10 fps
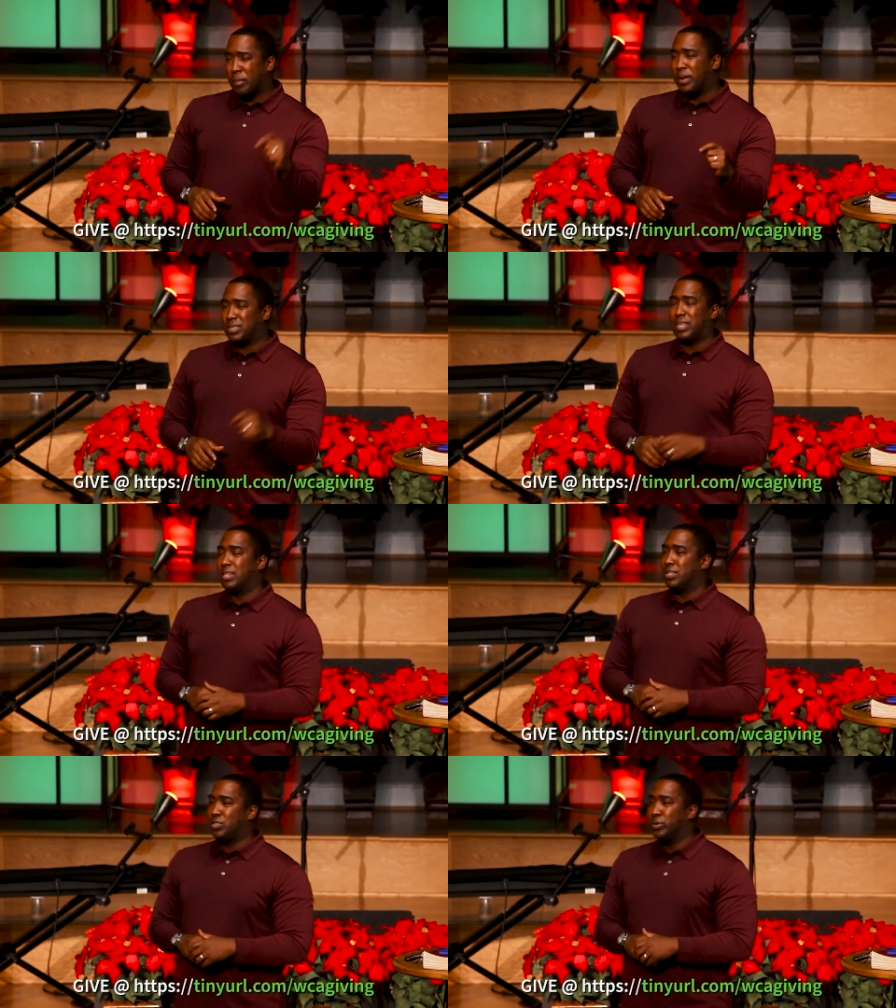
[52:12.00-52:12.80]
of the best
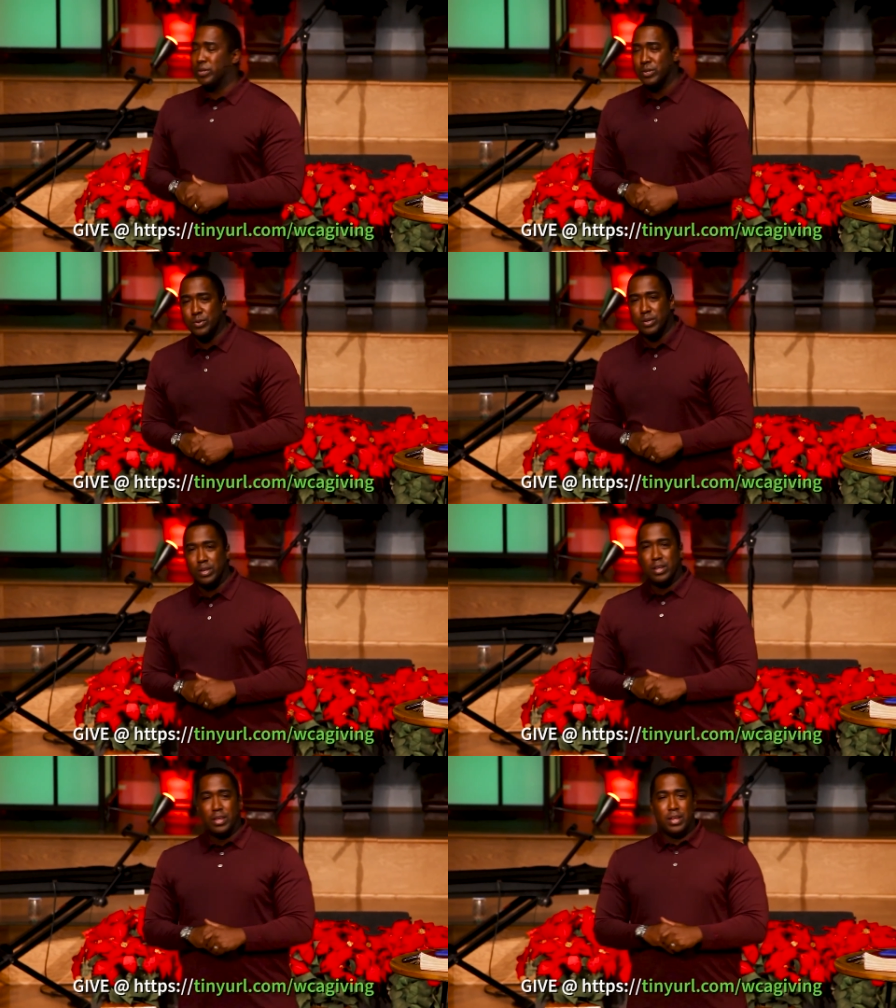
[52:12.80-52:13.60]
things that you can do.
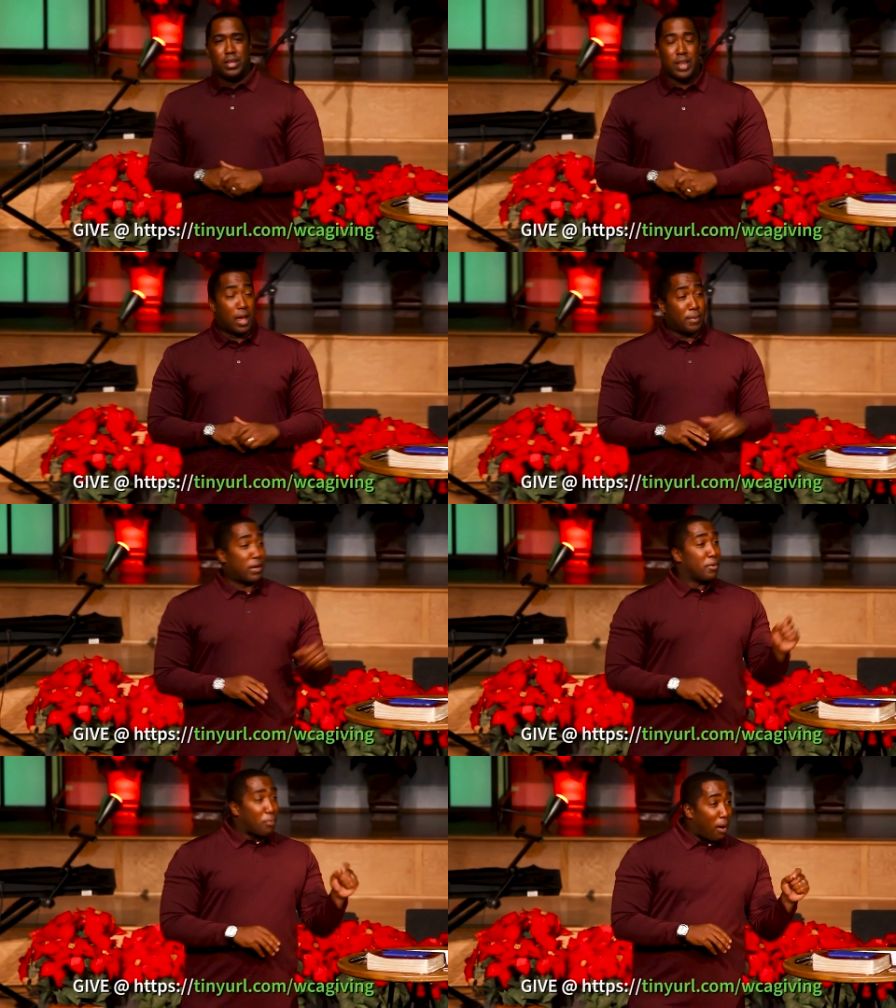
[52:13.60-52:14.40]
Now, I'm
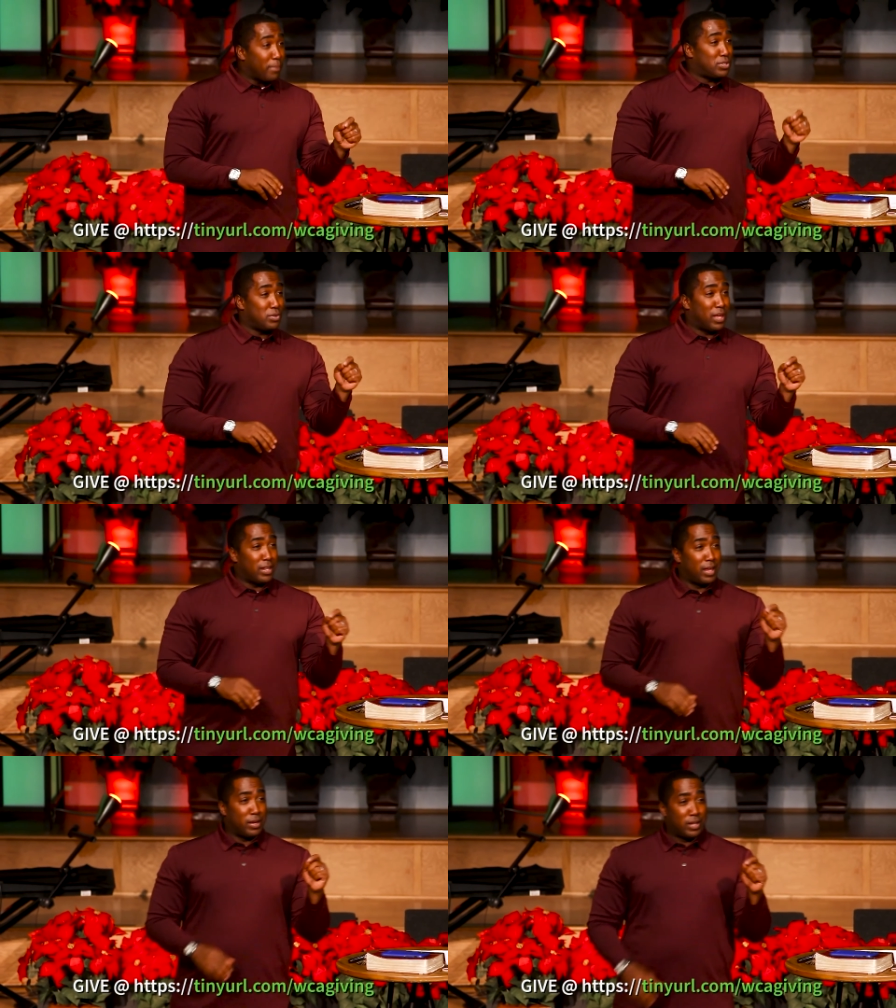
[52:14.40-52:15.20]
not going to promise you
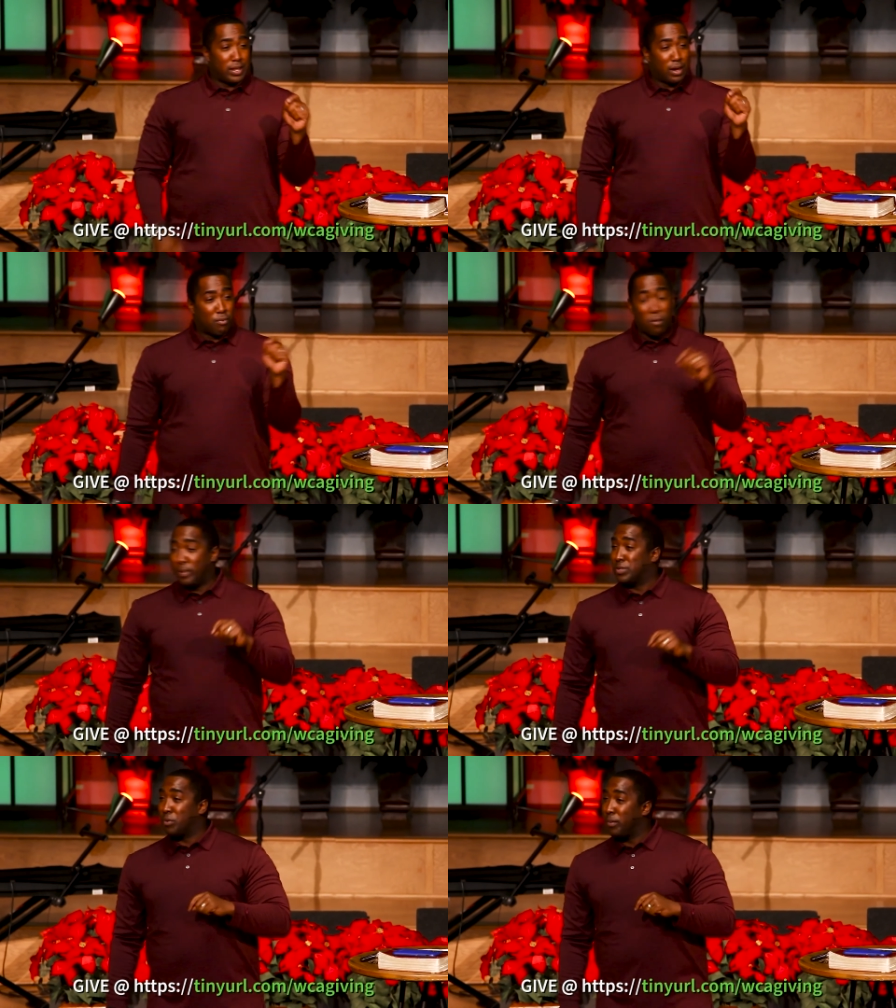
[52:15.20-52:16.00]
that, that, that there
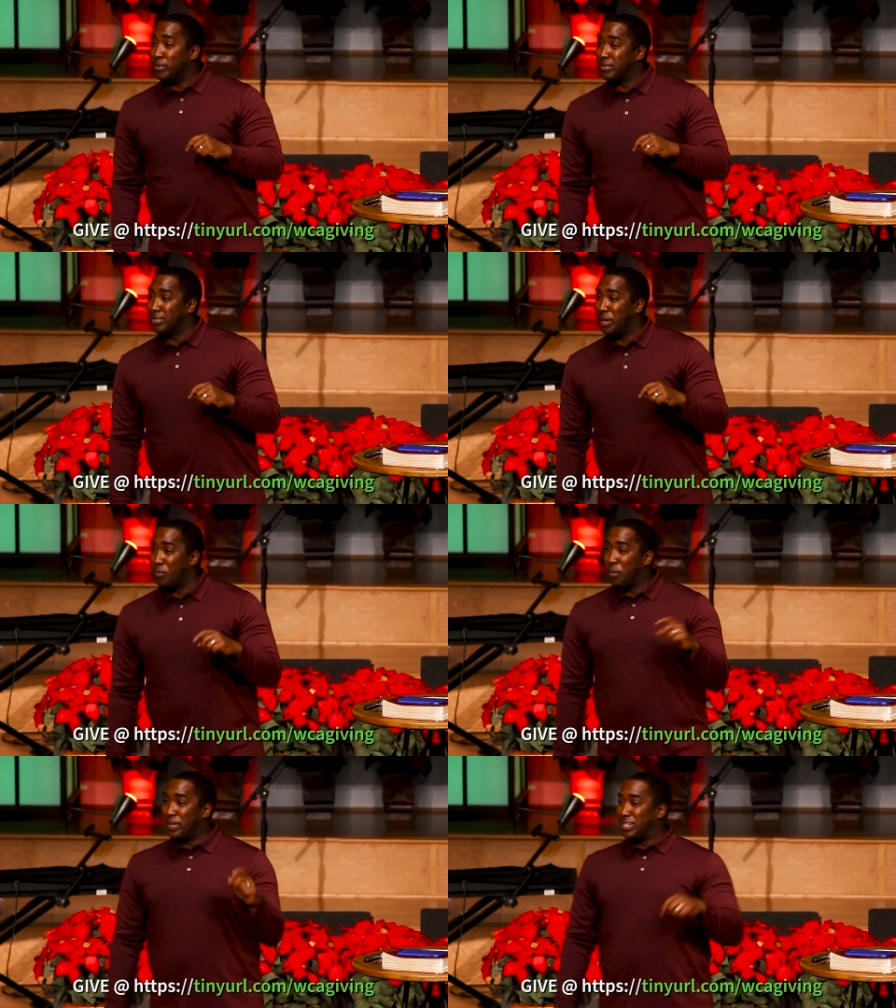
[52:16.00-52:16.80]
won't be trouble,
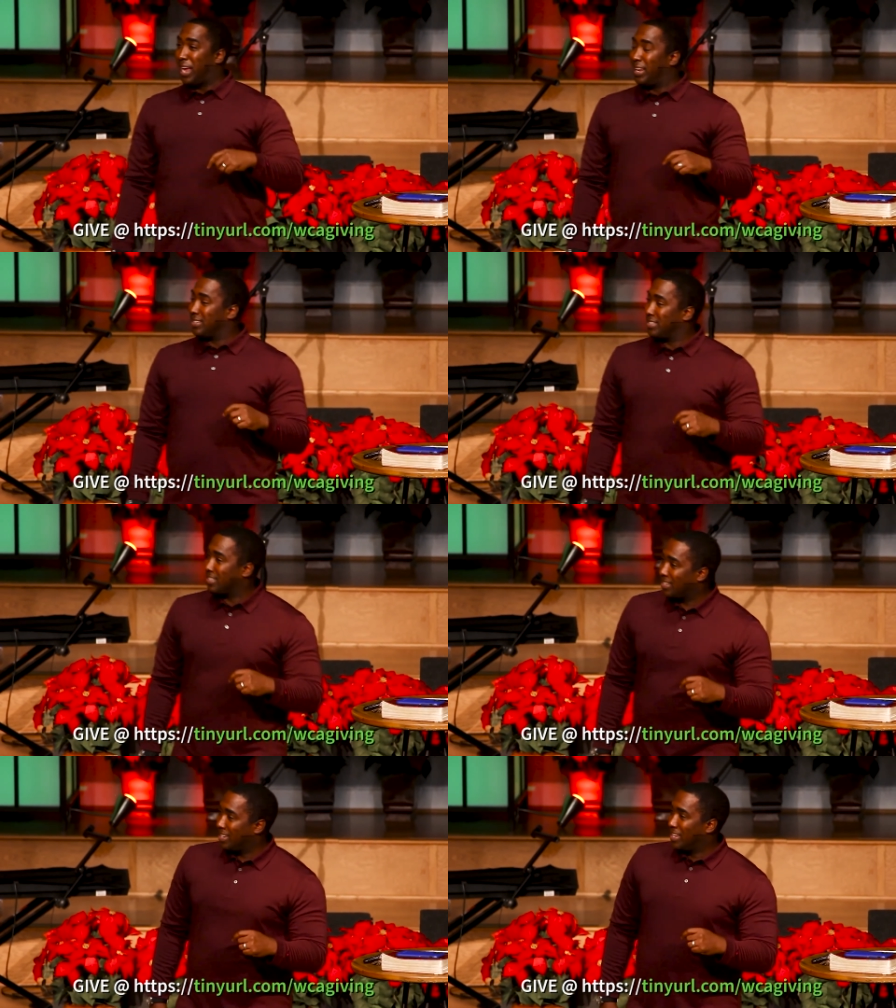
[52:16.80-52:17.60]
there won't be
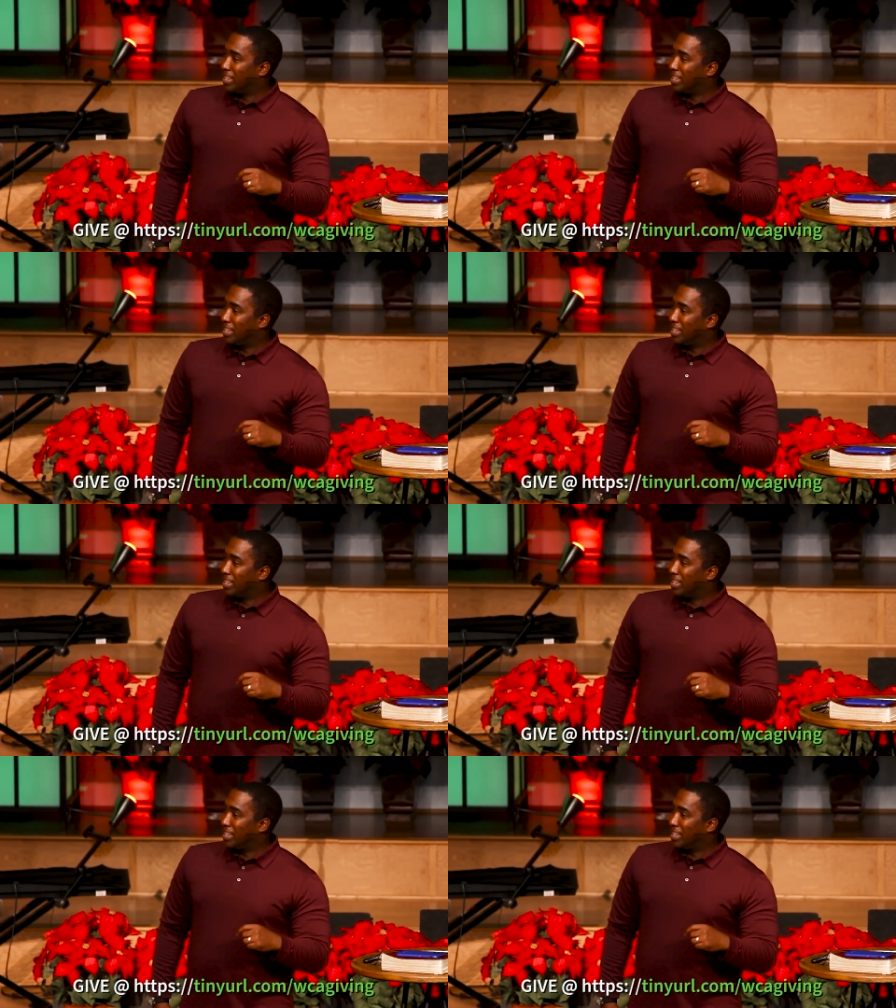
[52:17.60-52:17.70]
challenges,